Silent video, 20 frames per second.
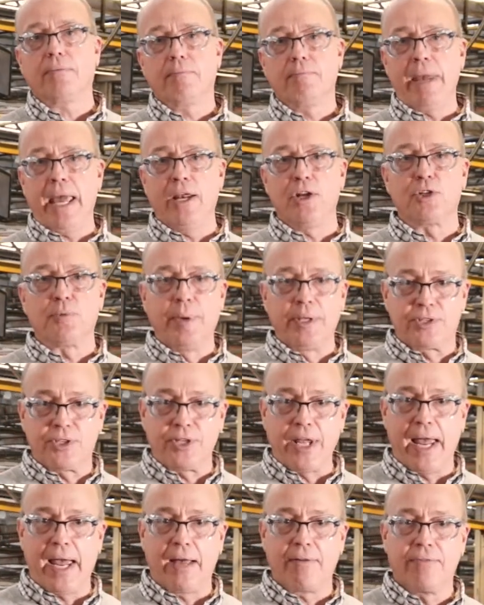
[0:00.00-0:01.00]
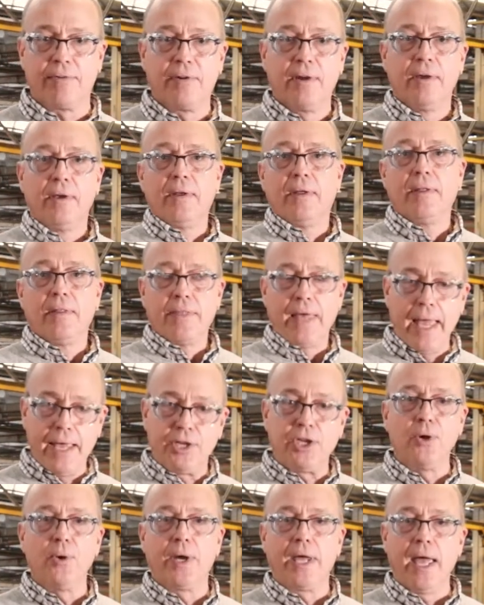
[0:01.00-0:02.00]
management staff.
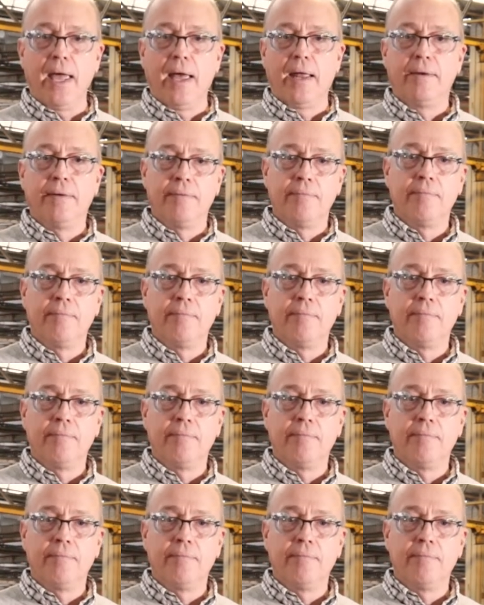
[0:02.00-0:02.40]
Thank you again.